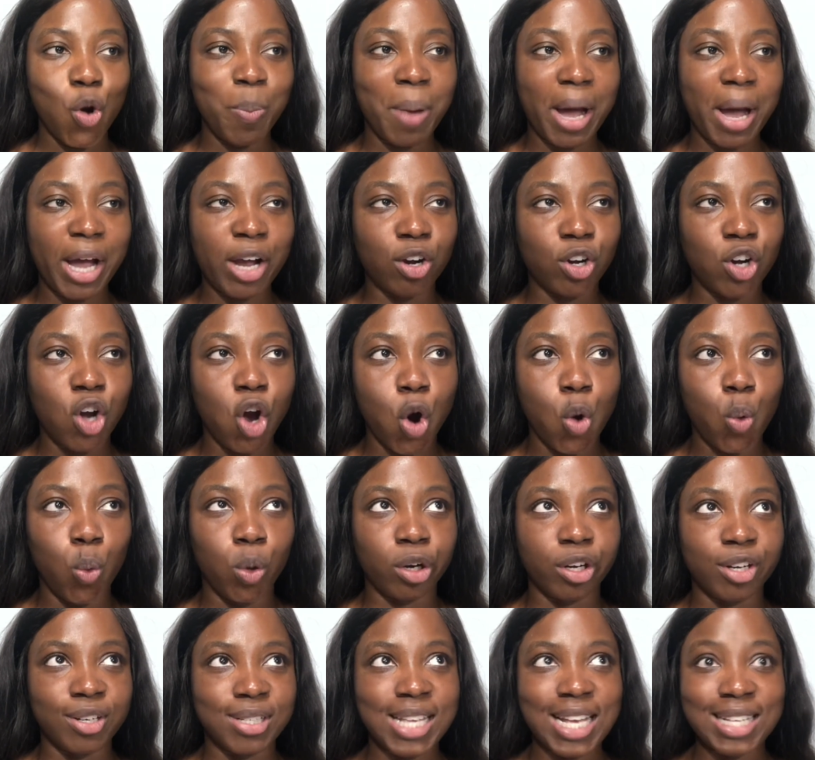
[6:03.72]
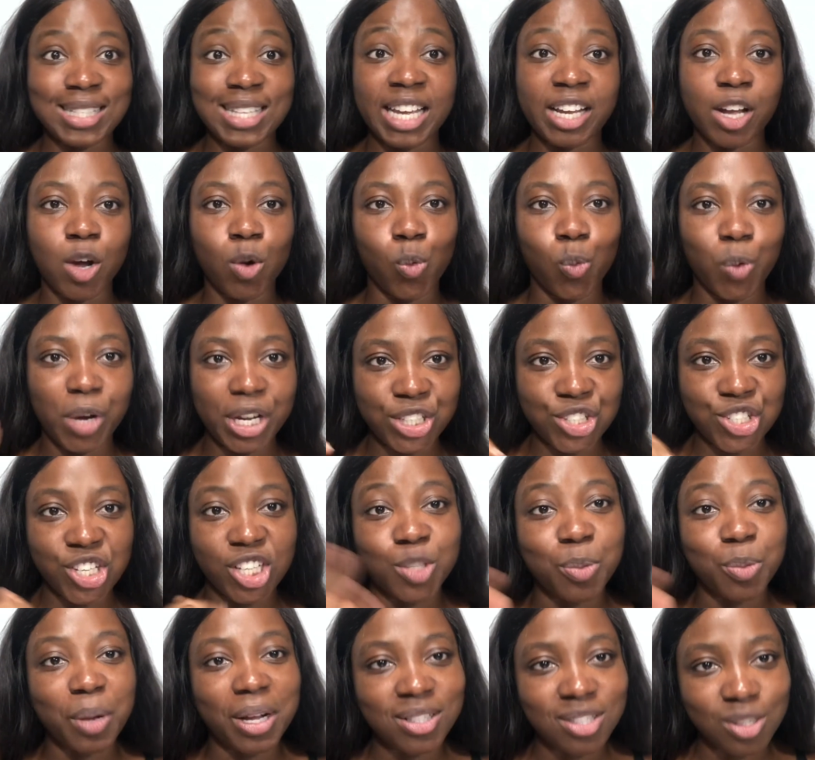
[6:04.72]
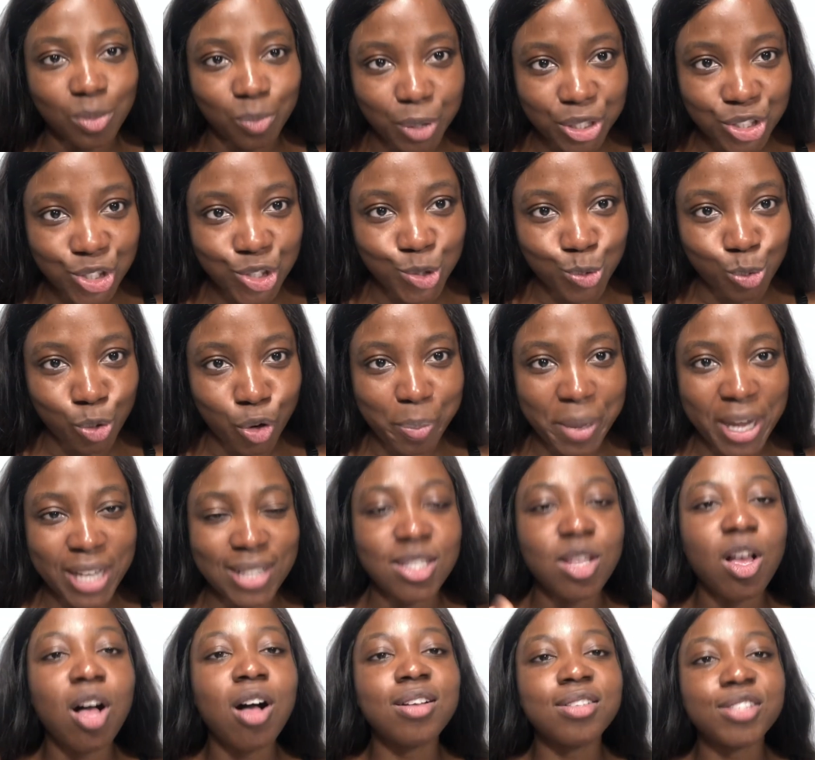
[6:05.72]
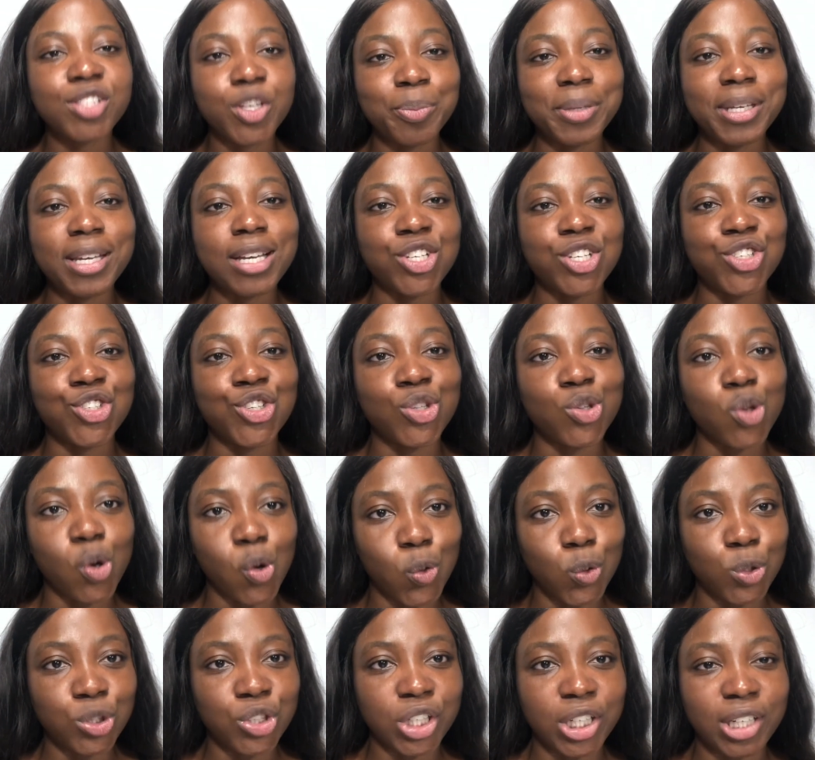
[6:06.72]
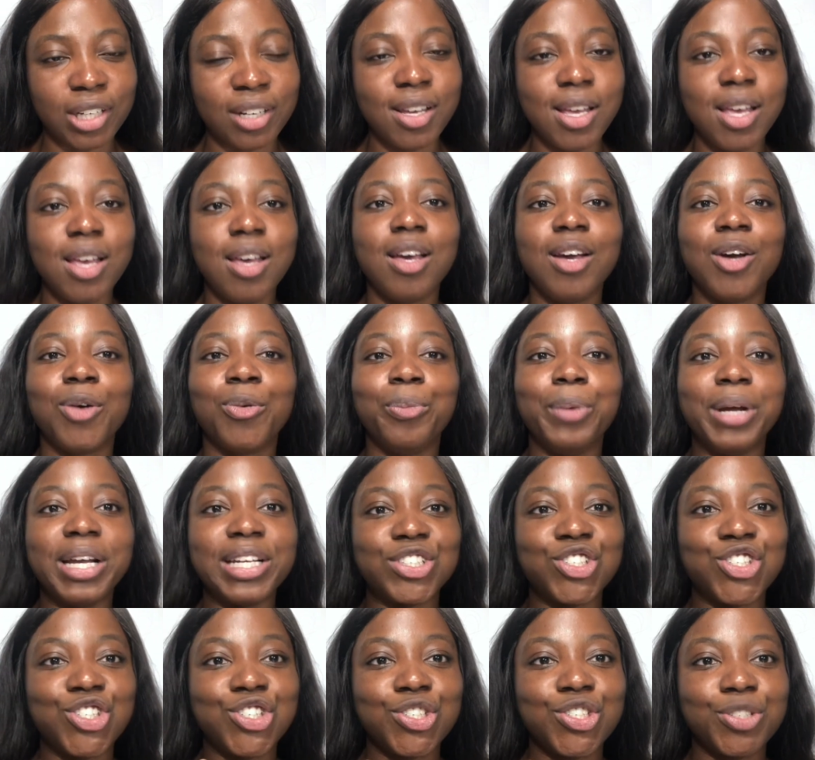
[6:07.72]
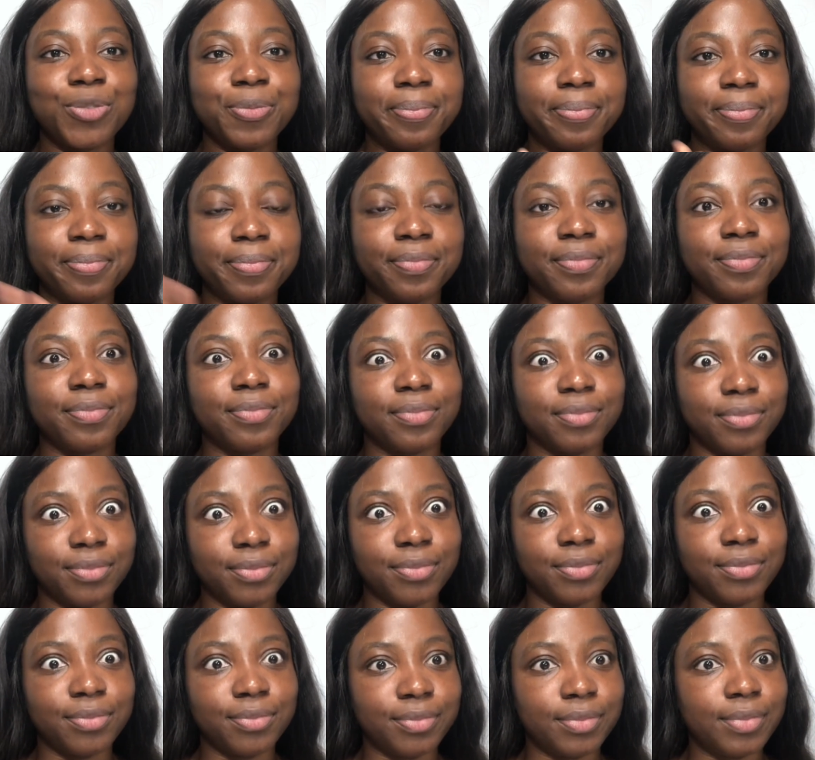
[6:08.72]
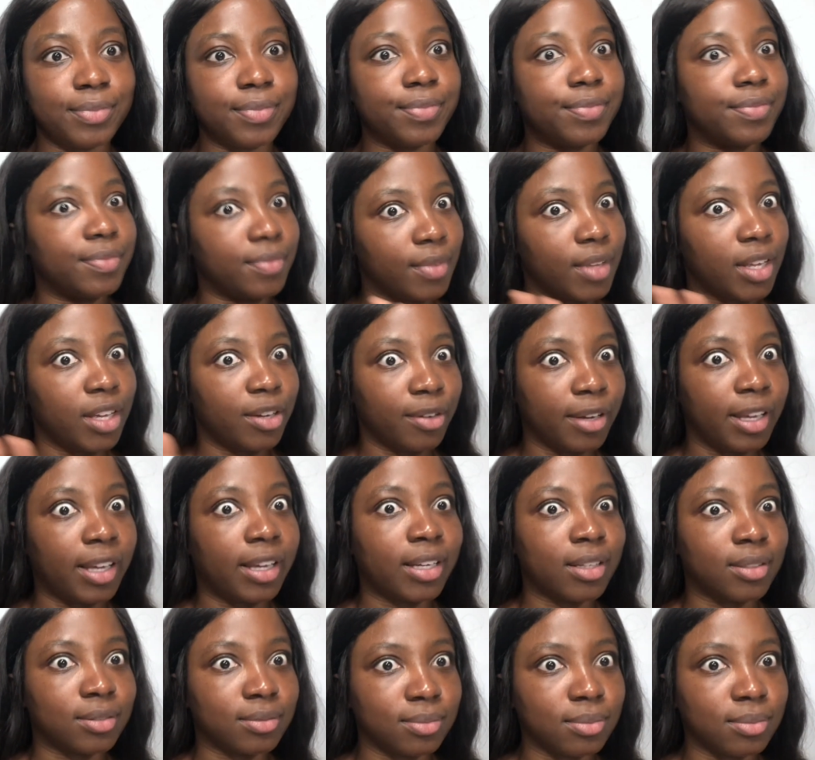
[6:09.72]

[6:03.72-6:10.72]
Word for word: by her coworkers as like a witch. That's why it's A Witch's Romance. Also because she's older, which, okay.